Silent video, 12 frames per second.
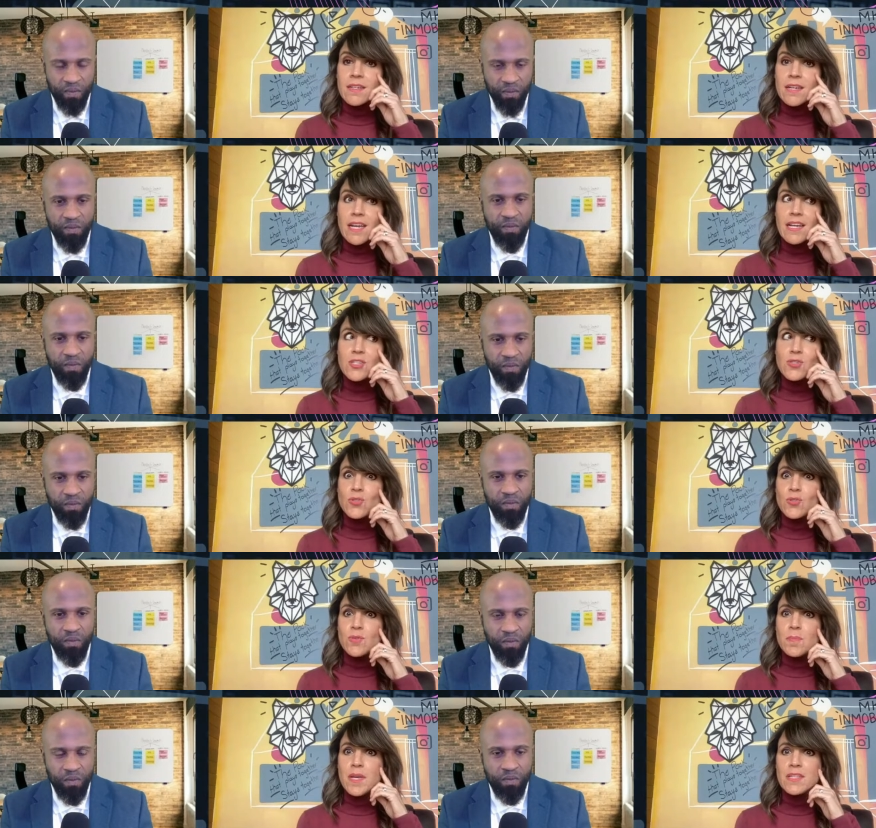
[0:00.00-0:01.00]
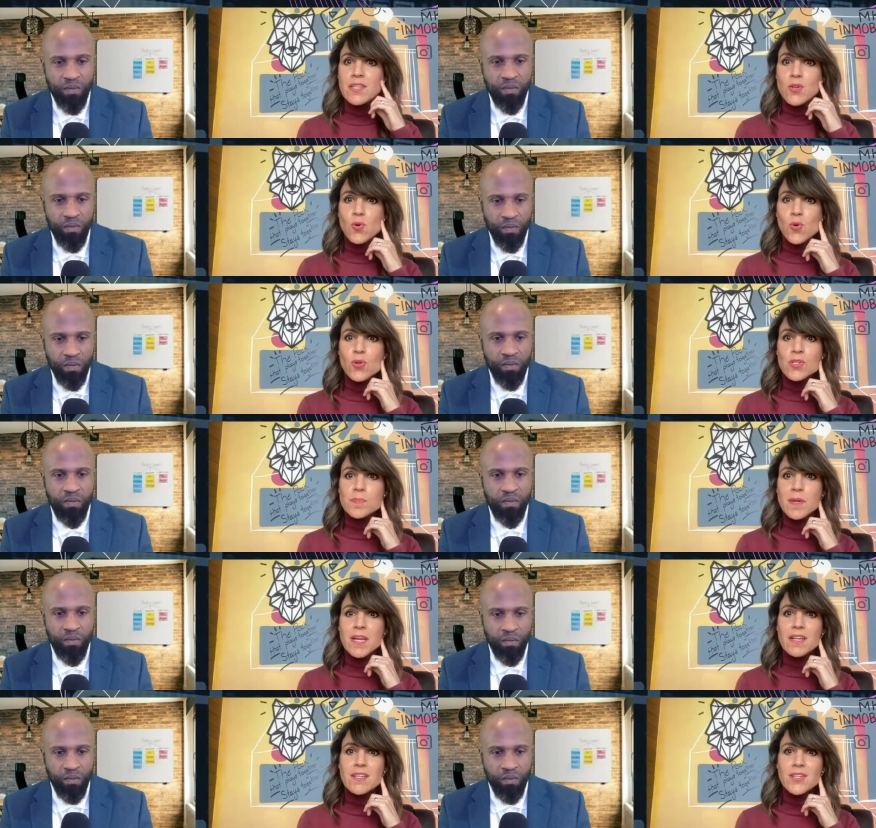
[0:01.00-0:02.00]
Speaker 1: I had to do, make the course,
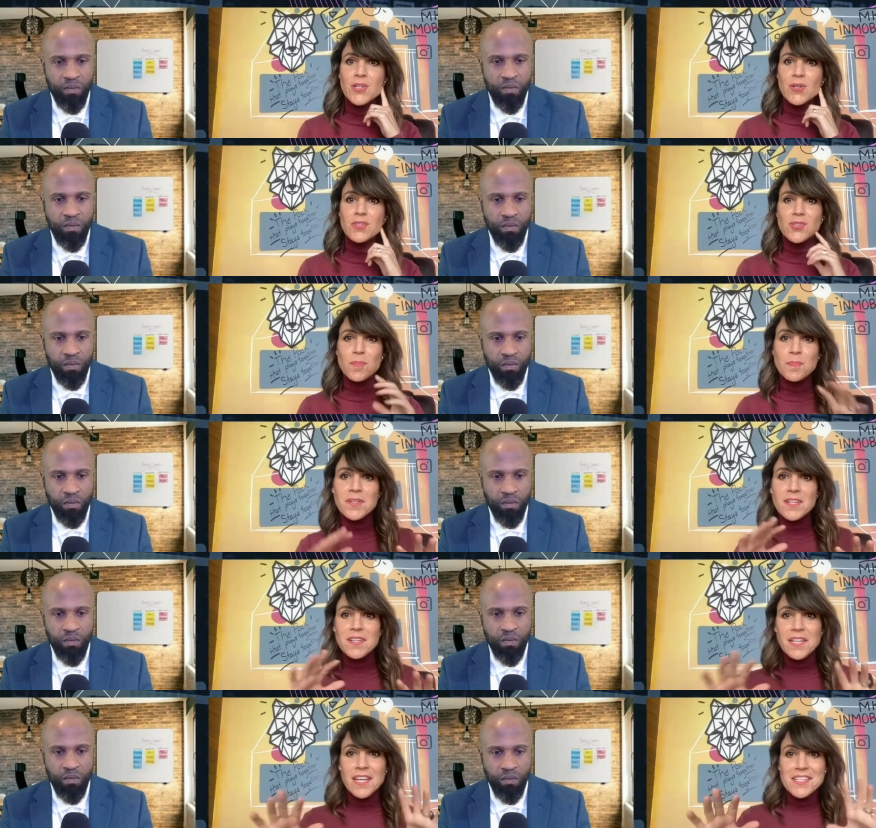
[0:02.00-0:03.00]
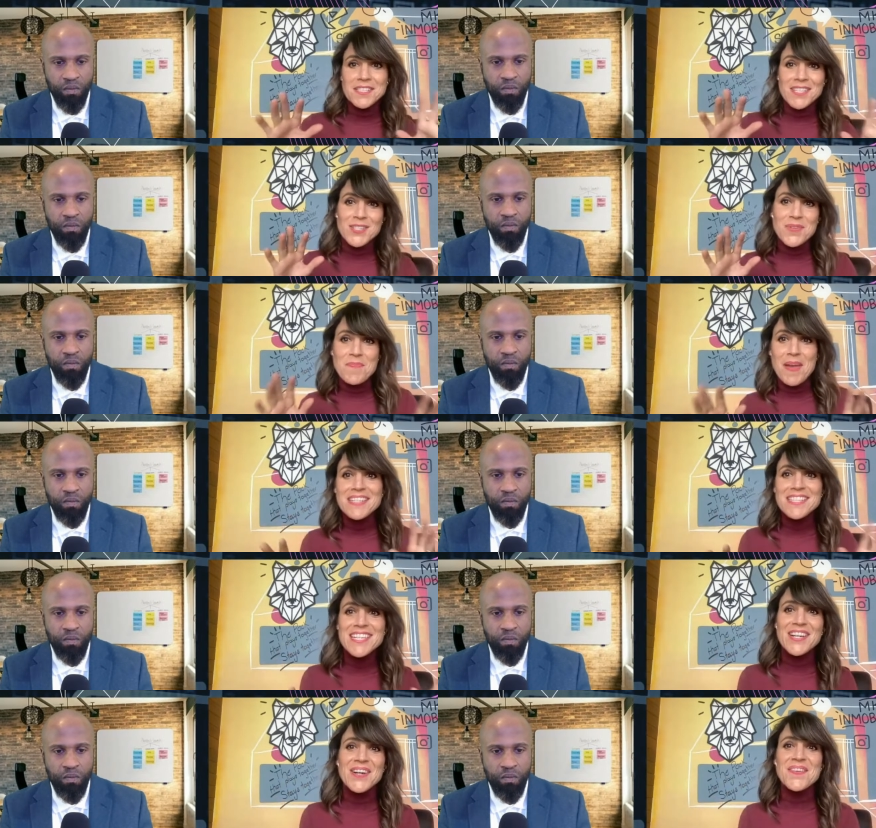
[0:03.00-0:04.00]
but you know, tropicalize it to
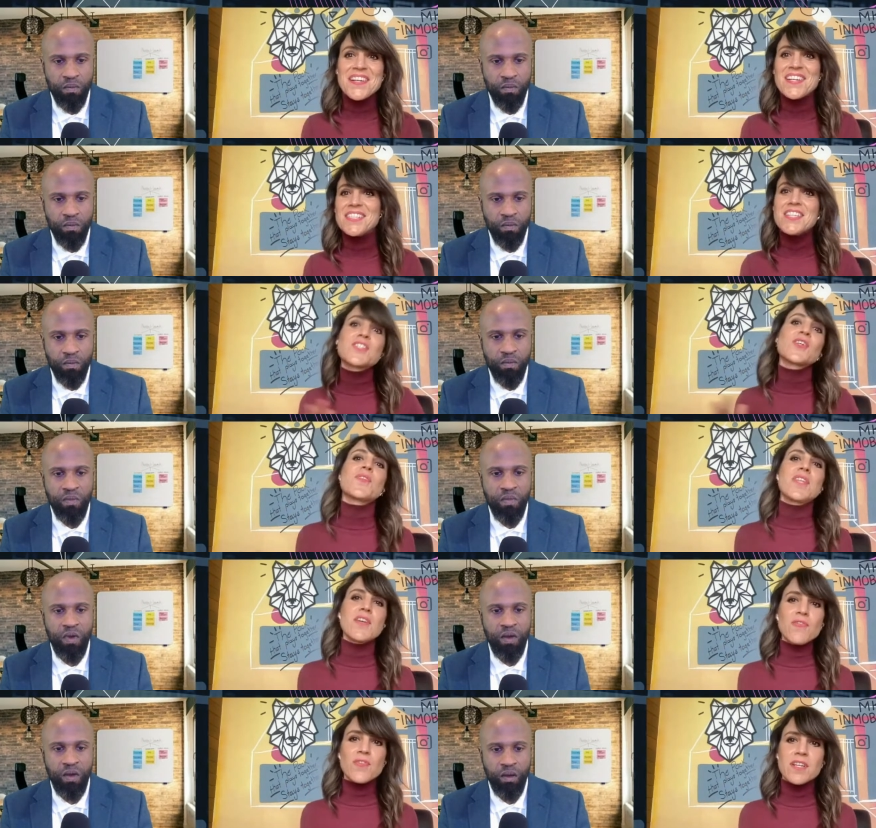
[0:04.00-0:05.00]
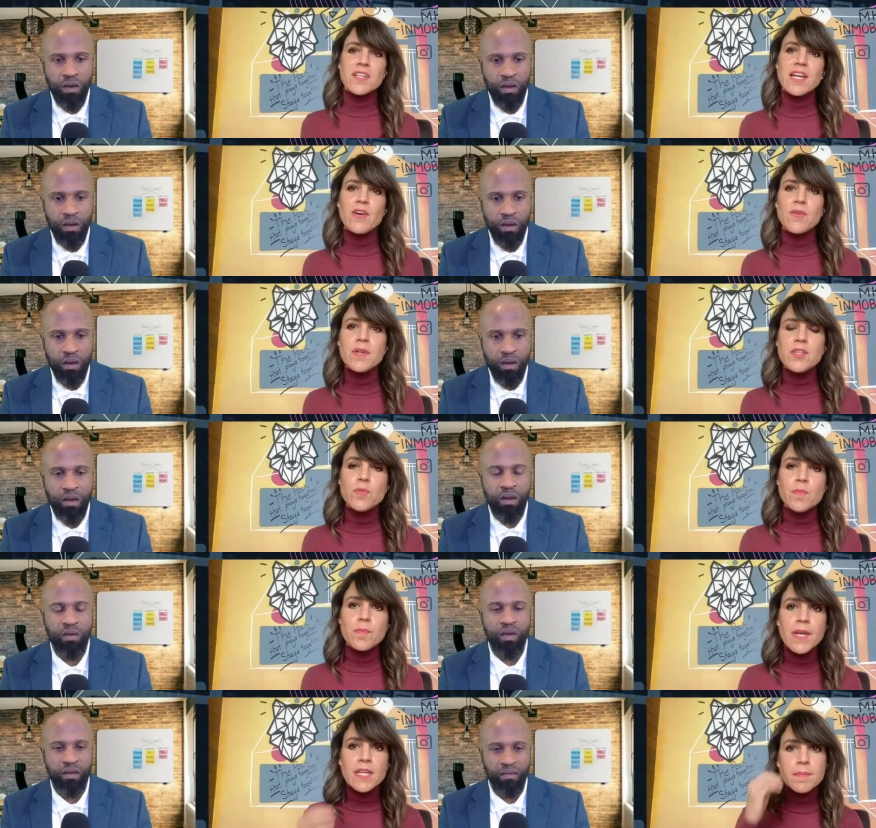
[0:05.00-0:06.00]
Mexico because it's so different how we
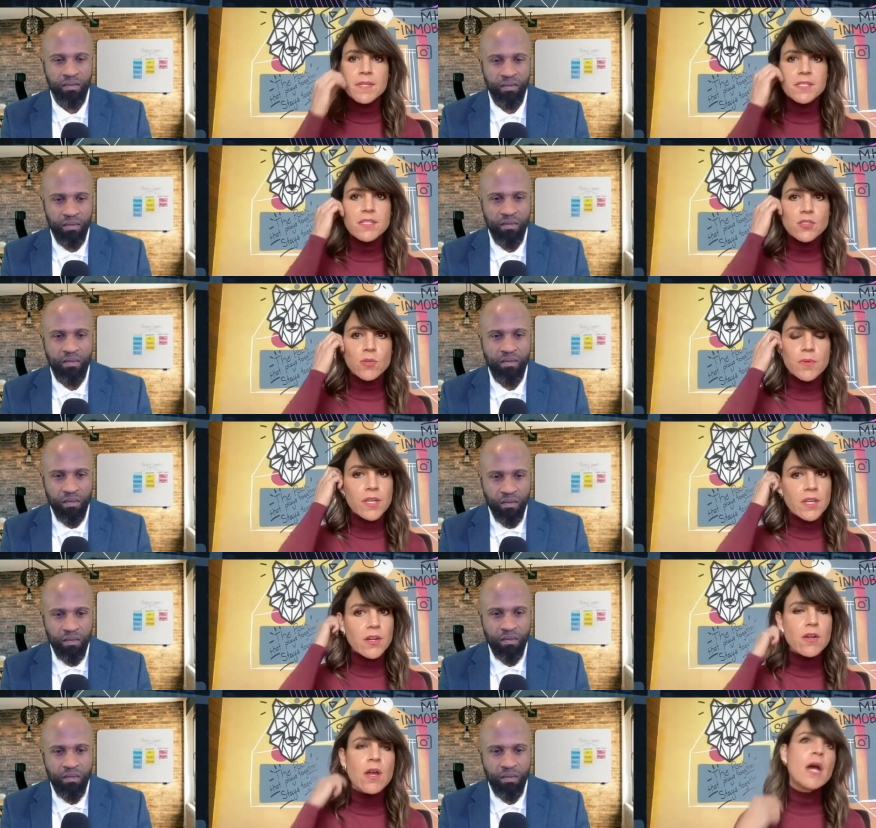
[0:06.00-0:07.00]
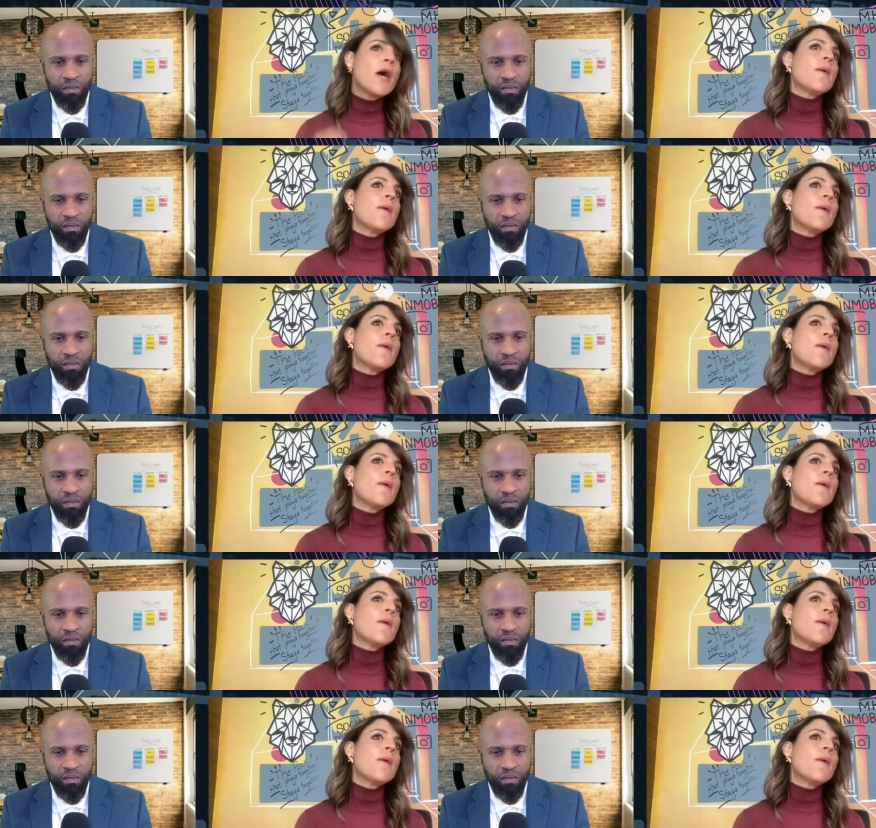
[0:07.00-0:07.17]
do make business over here.